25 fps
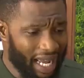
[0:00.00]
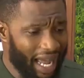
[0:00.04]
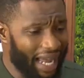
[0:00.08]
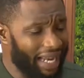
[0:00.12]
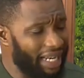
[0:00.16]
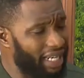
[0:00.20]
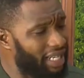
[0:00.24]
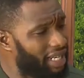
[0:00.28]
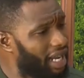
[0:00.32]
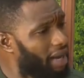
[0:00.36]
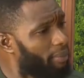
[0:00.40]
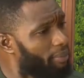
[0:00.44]

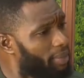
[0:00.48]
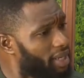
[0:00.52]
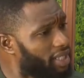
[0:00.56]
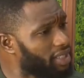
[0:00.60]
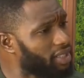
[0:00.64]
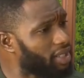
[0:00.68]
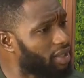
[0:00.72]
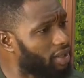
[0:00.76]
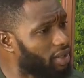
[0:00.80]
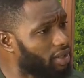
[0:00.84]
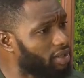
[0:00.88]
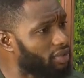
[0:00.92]
it now
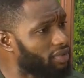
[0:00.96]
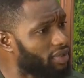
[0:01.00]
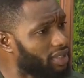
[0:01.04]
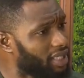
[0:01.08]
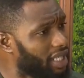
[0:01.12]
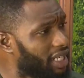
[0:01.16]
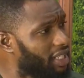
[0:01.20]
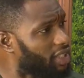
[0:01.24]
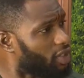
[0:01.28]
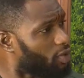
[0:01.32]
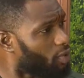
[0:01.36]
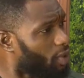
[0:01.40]
makes a lot of
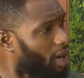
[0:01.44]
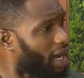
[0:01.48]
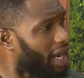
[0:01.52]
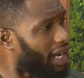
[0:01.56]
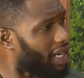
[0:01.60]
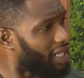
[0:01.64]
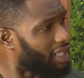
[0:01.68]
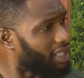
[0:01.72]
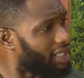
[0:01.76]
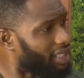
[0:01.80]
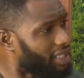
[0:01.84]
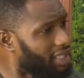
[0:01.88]
sense
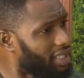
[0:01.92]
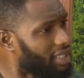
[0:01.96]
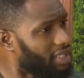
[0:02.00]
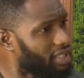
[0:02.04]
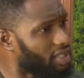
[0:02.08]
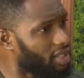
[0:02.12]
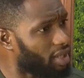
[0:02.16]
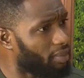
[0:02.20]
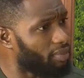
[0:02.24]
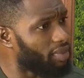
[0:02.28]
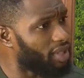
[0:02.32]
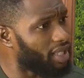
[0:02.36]
why this is
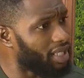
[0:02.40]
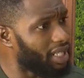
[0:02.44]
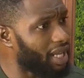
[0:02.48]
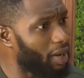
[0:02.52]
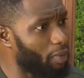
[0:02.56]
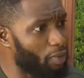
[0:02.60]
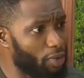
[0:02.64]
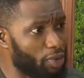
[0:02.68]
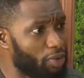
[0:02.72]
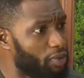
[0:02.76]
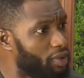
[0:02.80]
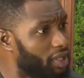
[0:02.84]
something
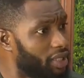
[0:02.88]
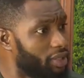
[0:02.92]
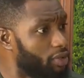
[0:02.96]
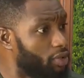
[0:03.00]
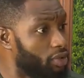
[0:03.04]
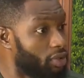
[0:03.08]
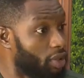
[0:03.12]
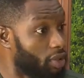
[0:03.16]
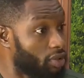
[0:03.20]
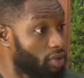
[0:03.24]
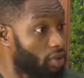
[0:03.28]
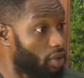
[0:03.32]
that we really
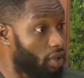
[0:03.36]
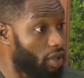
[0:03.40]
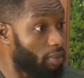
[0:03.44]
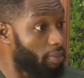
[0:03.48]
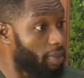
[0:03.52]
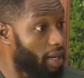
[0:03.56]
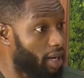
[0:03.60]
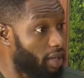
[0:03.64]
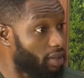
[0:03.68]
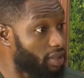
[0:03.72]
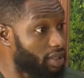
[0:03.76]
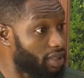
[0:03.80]
do not talk
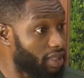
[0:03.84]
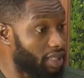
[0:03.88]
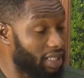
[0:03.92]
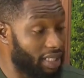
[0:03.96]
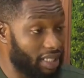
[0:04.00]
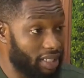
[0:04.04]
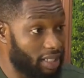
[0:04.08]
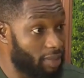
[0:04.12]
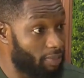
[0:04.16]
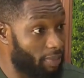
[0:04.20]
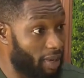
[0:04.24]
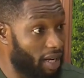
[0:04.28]
about in
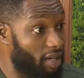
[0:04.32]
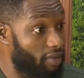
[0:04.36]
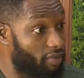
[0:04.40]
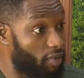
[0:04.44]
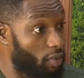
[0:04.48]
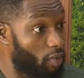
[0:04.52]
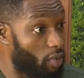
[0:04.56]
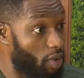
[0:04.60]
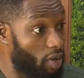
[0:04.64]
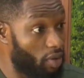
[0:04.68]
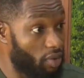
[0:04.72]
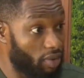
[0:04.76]
this part of
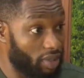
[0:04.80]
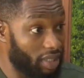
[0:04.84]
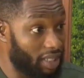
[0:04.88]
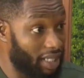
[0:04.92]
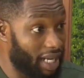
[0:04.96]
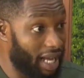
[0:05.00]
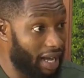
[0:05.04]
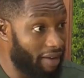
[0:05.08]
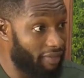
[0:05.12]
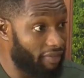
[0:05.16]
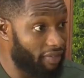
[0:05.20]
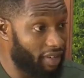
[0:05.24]
the world,
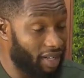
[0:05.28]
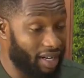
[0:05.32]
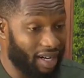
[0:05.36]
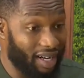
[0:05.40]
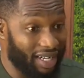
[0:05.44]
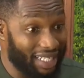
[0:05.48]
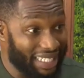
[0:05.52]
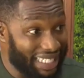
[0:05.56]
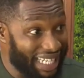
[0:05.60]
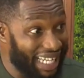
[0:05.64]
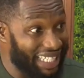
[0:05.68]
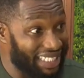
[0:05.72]
in
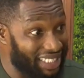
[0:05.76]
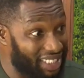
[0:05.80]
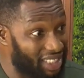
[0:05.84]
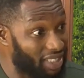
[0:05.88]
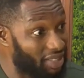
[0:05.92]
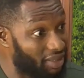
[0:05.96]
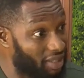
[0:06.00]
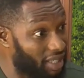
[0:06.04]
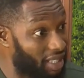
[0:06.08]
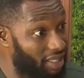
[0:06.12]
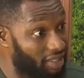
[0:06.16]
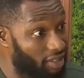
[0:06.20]
Africa, in
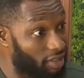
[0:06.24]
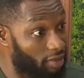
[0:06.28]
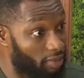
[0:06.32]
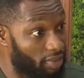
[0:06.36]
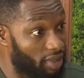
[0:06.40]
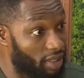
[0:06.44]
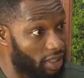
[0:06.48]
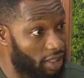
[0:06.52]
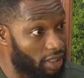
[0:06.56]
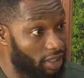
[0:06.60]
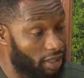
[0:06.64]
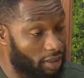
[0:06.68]
Nigeria to
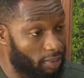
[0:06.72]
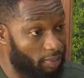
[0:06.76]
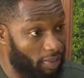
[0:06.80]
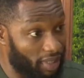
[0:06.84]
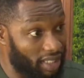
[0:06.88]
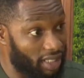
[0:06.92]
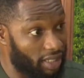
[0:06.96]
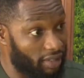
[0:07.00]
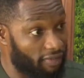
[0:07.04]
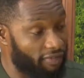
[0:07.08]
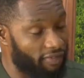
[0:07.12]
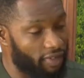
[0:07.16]
be
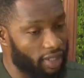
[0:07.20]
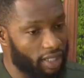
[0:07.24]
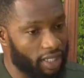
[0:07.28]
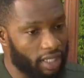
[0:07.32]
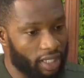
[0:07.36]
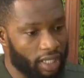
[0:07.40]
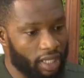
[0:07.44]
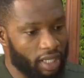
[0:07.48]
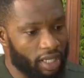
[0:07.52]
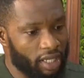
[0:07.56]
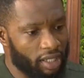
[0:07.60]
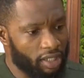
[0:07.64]
specific.
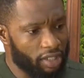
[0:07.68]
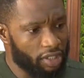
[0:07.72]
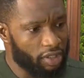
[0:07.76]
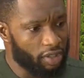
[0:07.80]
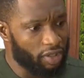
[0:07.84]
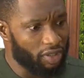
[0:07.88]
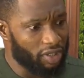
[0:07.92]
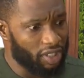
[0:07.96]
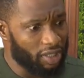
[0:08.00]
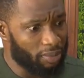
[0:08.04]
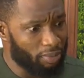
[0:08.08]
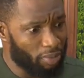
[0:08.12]

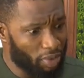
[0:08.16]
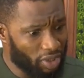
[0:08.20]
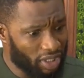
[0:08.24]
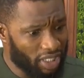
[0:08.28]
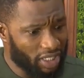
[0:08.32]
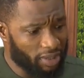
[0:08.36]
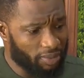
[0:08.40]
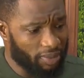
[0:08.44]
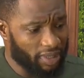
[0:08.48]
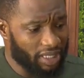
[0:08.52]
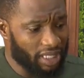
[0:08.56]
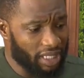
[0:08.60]
Most
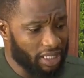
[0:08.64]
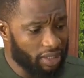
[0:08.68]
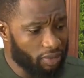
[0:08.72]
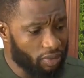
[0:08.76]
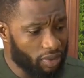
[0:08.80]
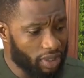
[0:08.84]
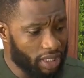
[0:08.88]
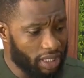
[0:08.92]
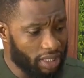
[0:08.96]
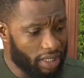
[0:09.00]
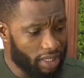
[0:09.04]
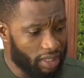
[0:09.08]
especially
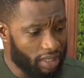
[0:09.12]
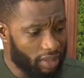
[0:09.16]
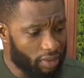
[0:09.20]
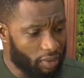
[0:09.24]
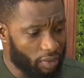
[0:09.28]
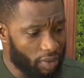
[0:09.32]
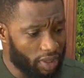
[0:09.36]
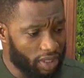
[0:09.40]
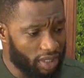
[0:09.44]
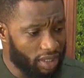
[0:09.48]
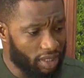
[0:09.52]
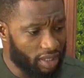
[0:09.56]
with
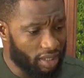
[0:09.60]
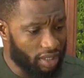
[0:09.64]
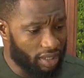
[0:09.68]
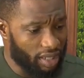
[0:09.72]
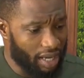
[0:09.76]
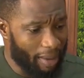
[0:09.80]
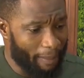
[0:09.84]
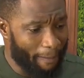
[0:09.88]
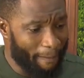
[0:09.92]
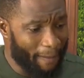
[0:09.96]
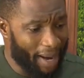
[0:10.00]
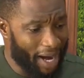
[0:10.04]
the
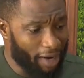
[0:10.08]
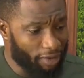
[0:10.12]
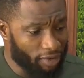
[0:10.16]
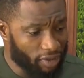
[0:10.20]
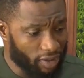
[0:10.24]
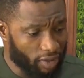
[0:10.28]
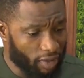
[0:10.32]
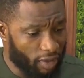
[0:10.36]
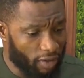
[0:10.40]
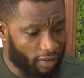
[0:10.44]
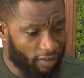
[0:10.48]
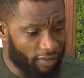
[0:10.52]

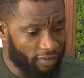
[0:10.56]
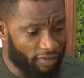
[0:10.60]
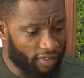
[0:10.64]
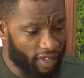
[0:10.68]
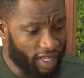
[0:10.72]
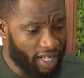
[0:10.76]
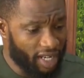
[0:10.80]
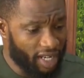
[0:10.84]
amount of